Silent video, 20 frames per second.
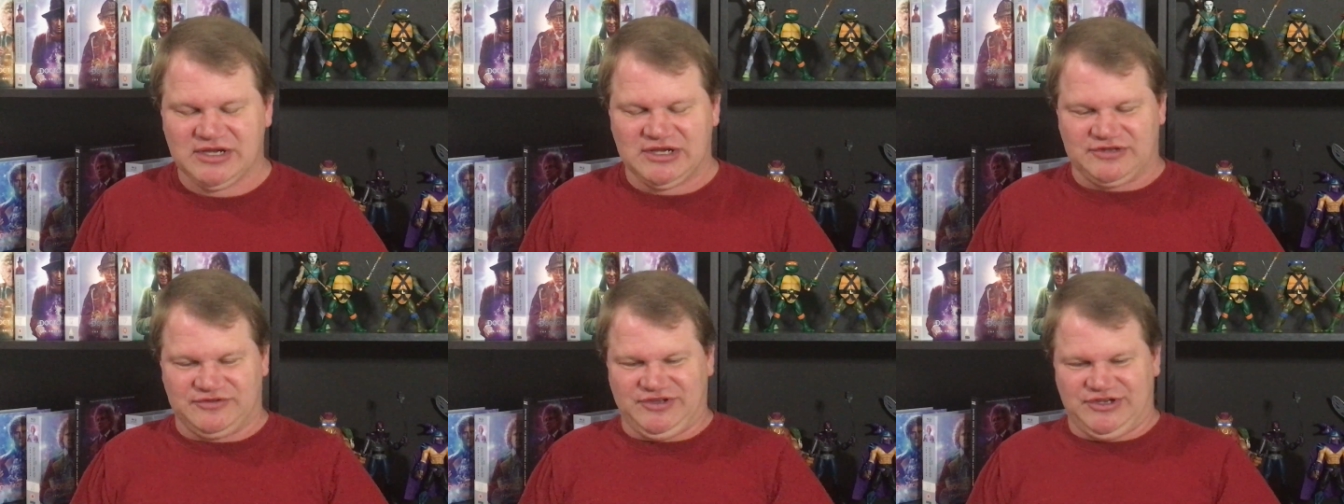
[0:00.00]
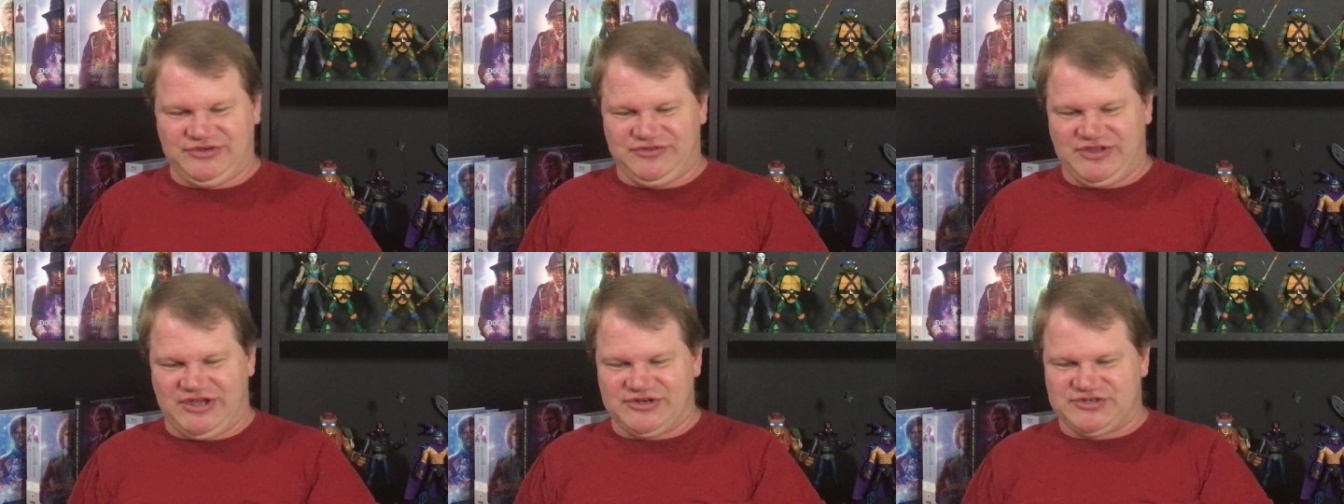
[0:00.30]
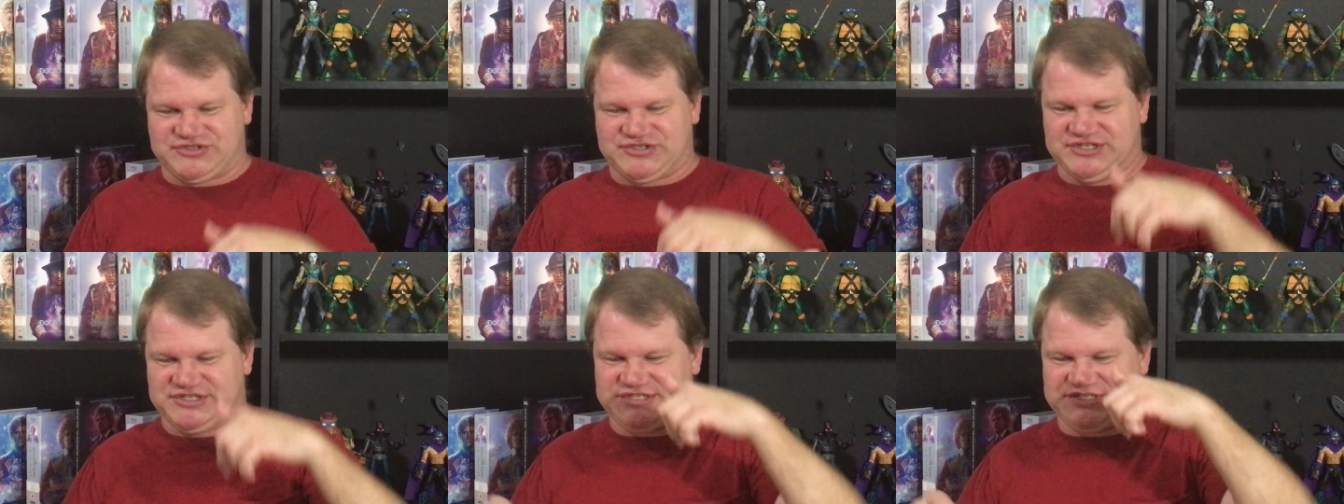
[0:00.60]
And then
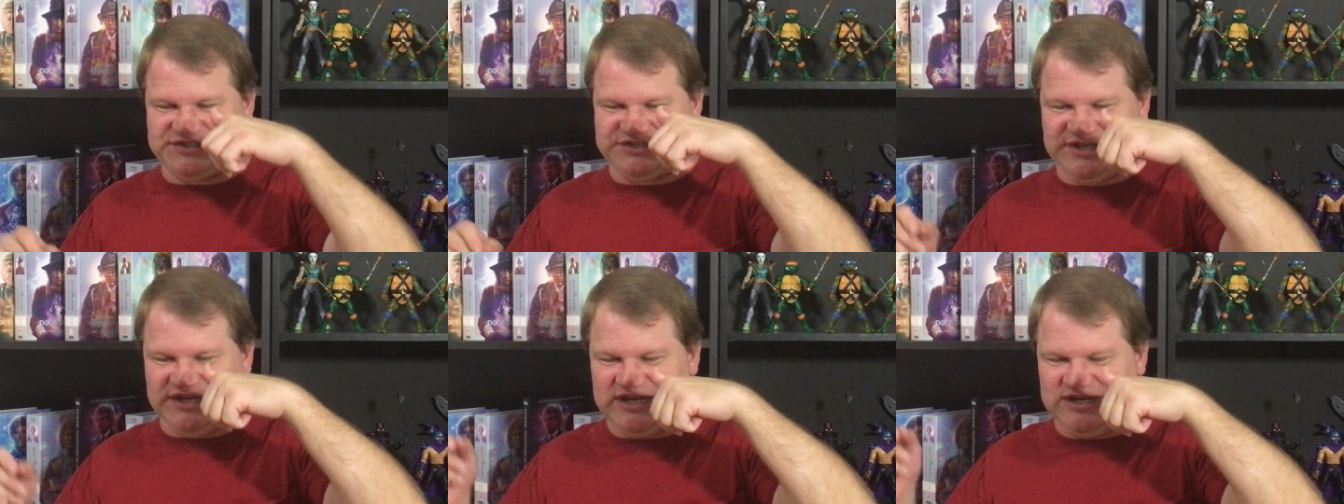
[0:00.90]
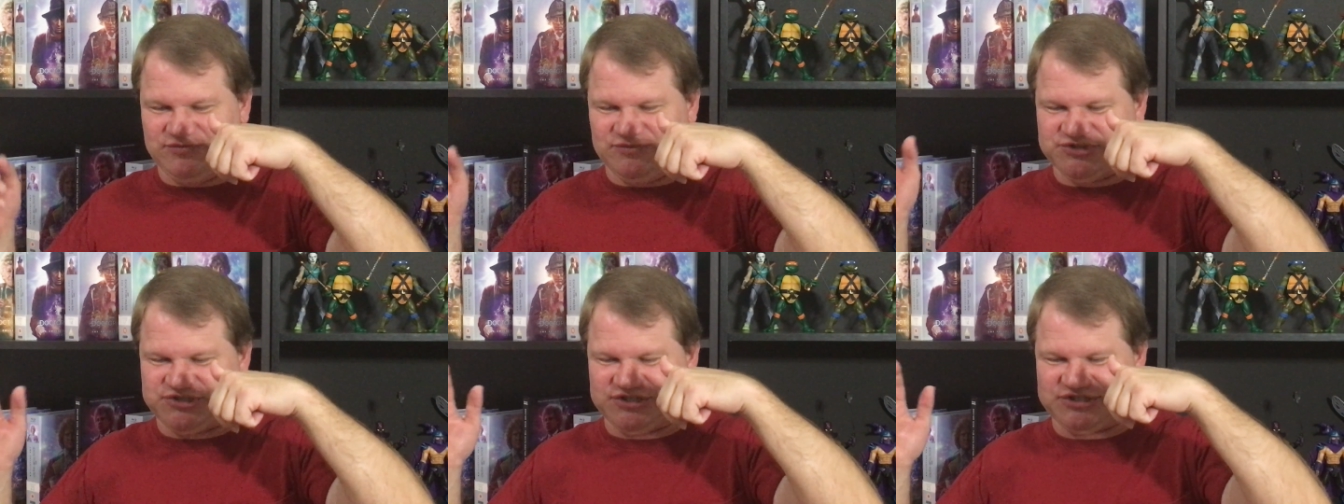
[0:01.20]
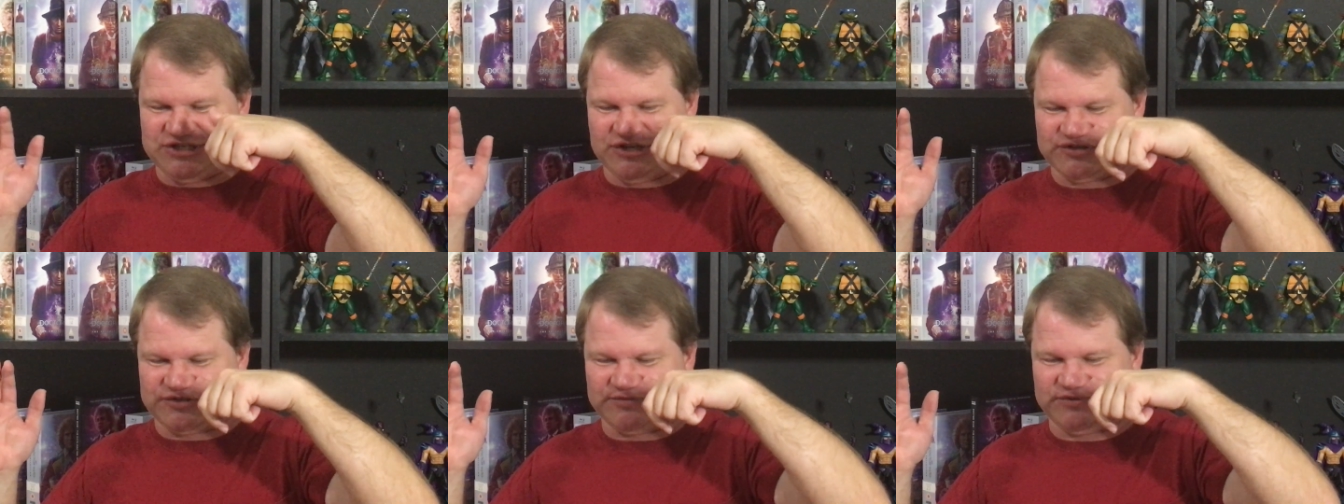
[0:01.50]
there's this scene when she
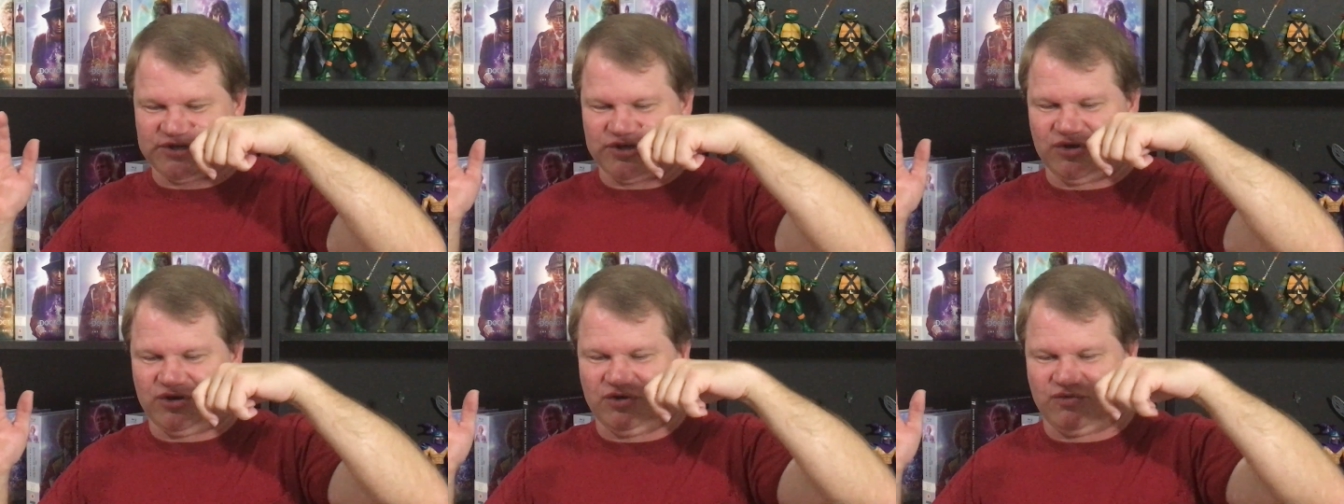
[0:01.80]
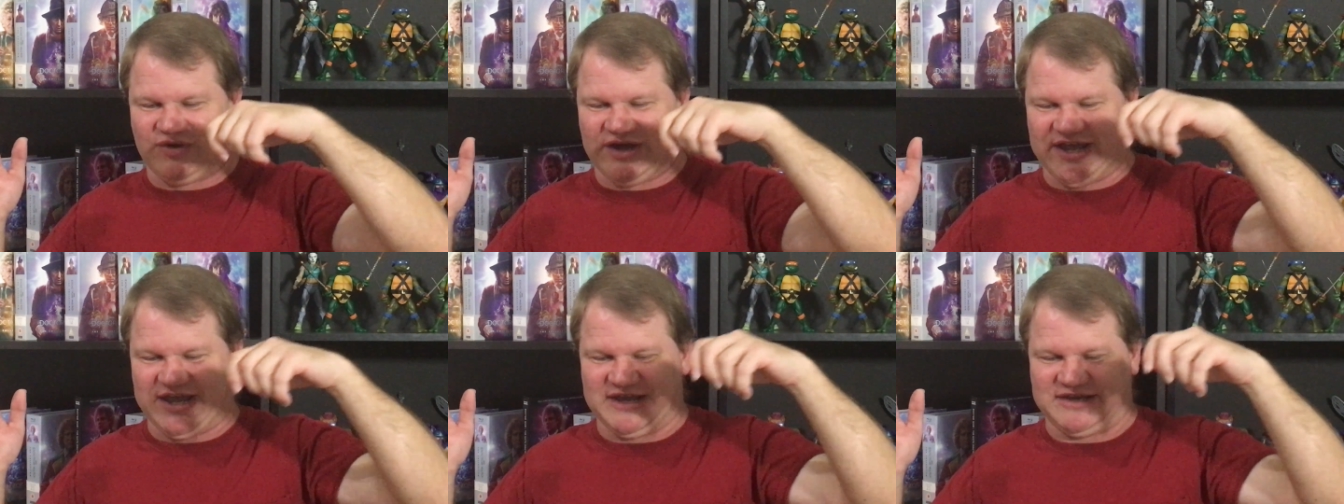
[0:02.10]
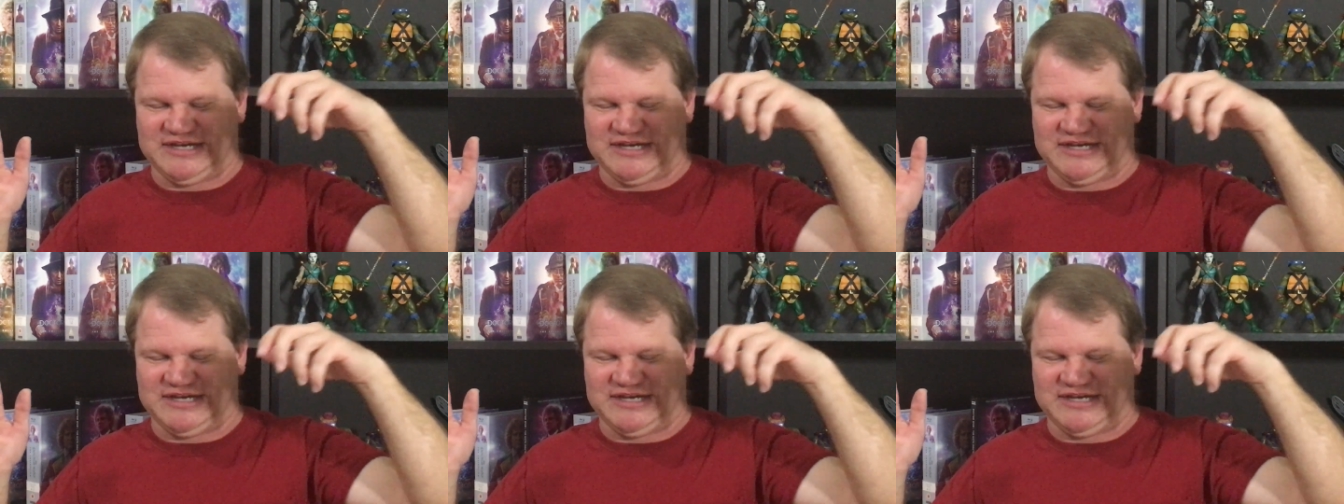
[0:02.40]
tells him to go away,